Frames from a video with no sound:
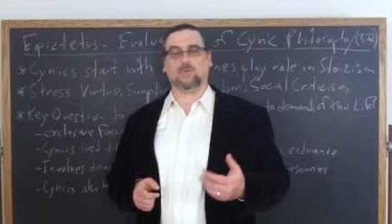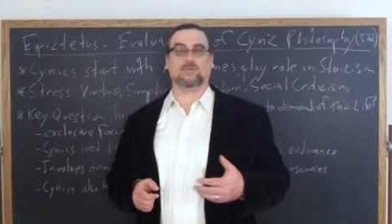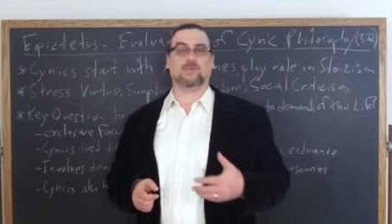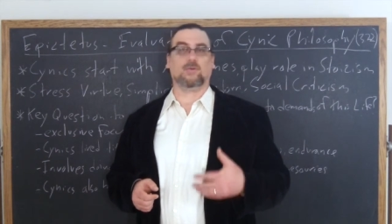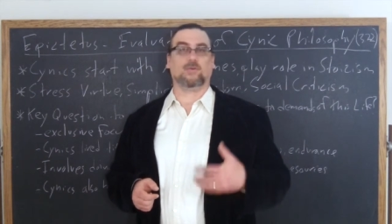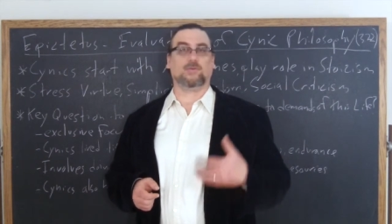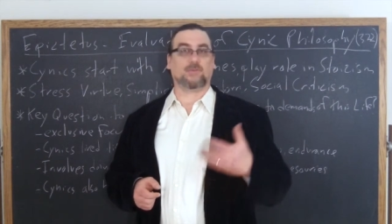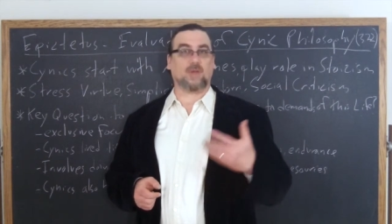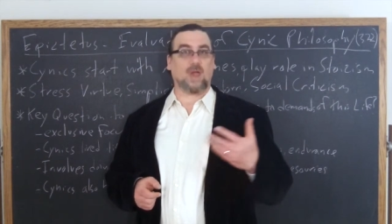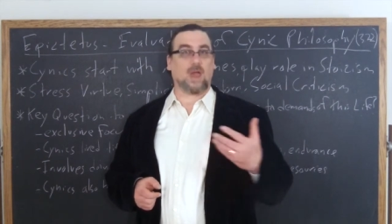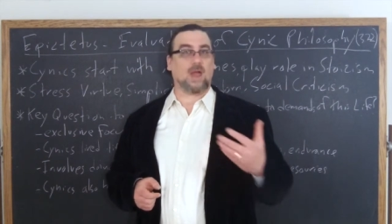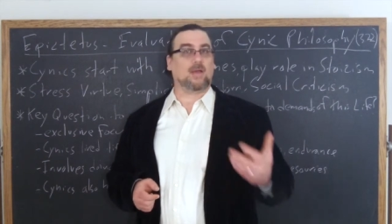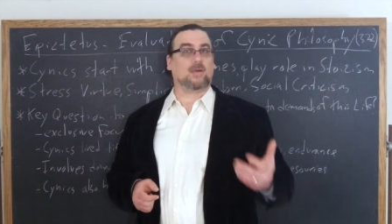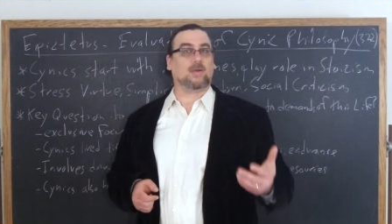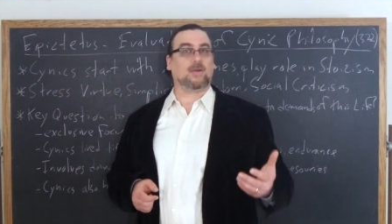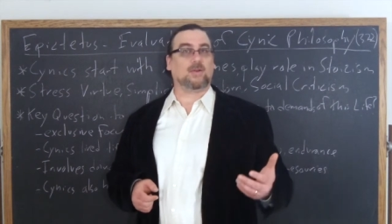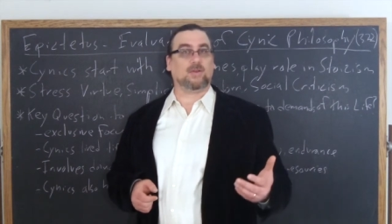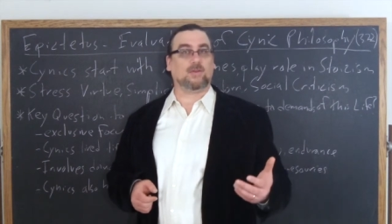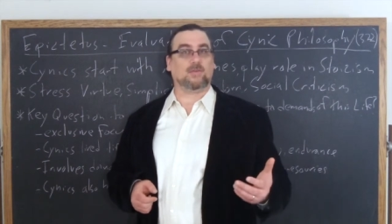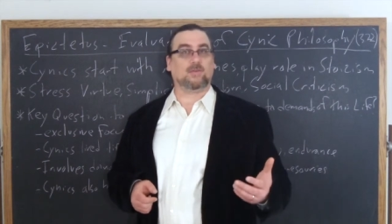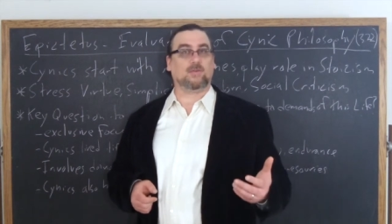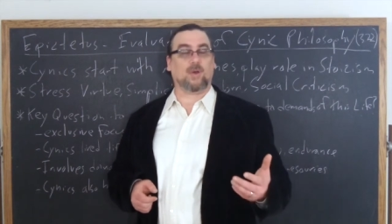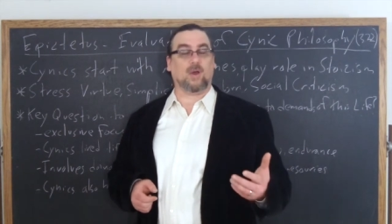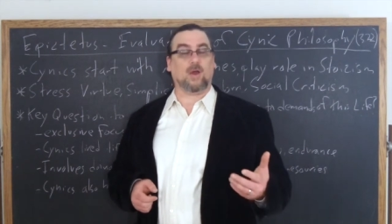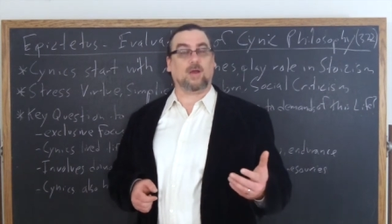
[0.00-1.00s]
So
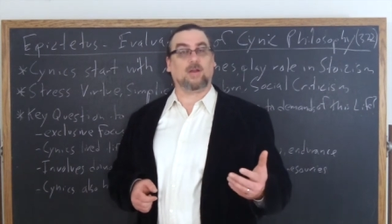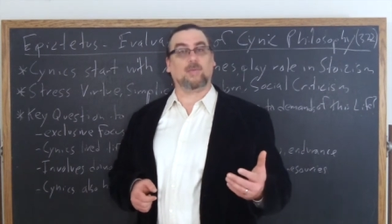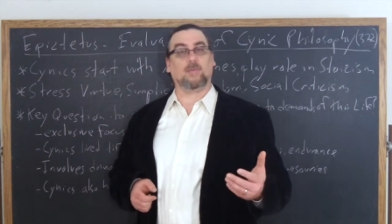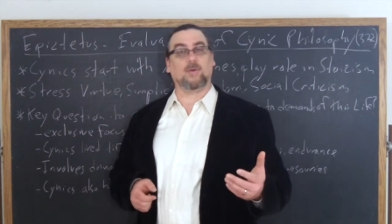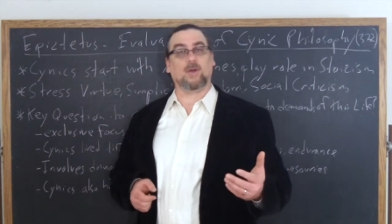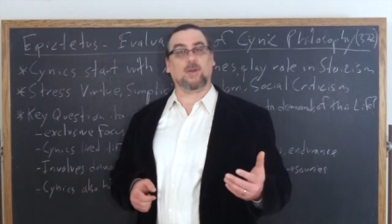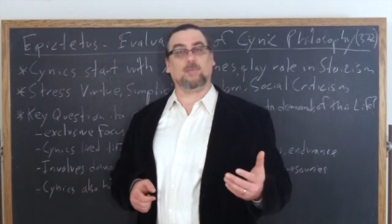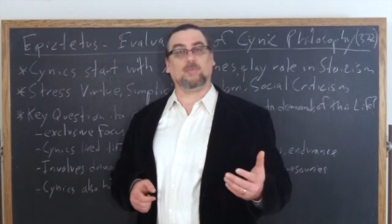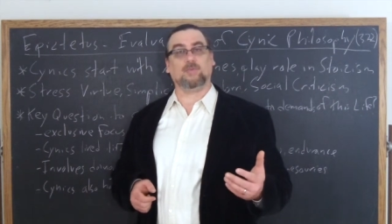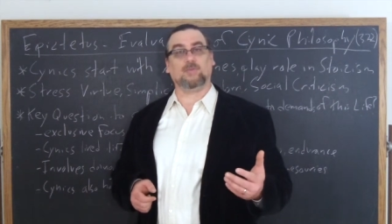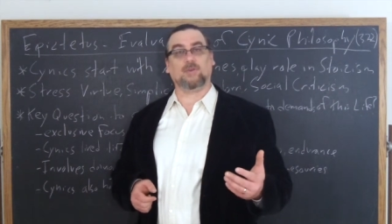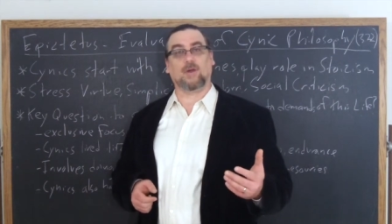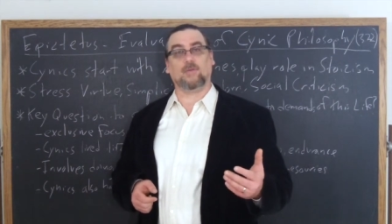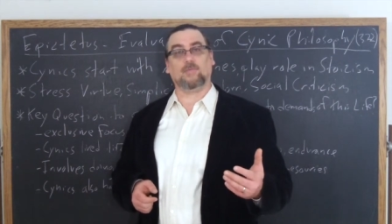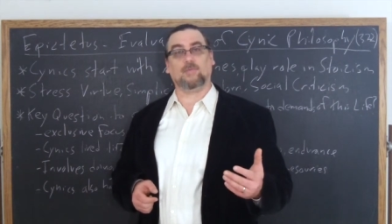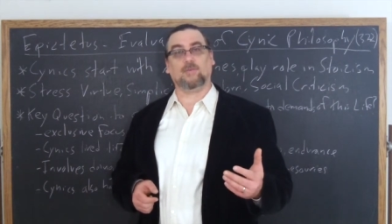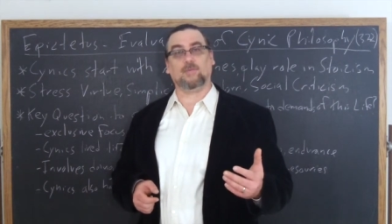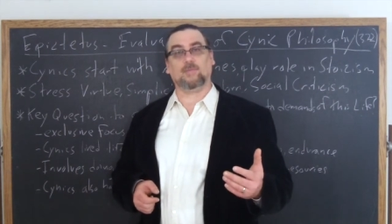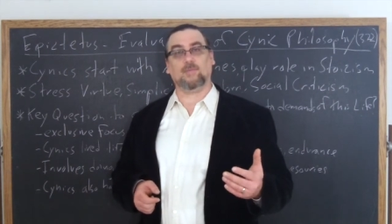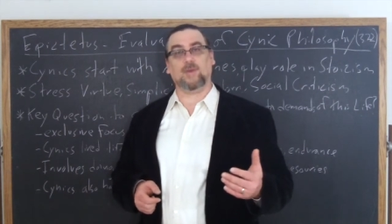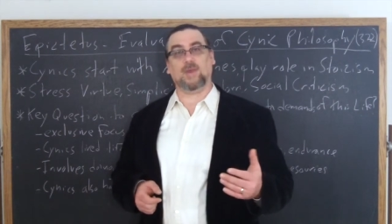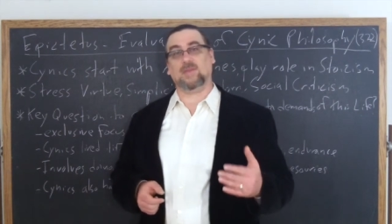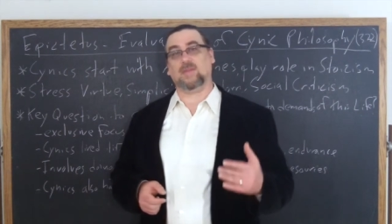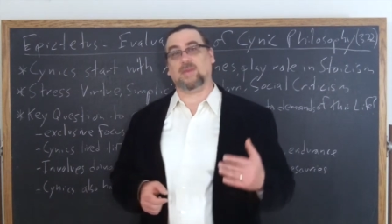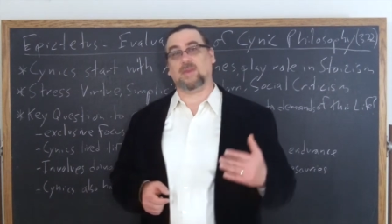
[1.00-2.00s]
Socrates talked about himself as
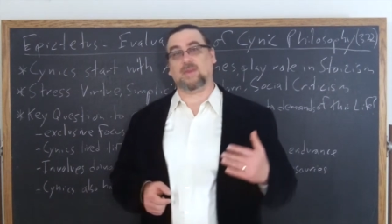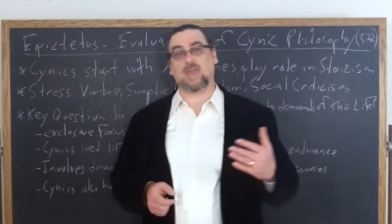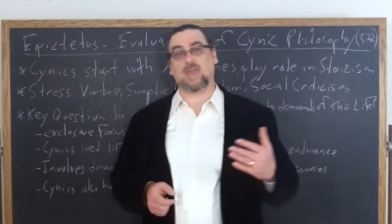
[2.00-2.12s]
being the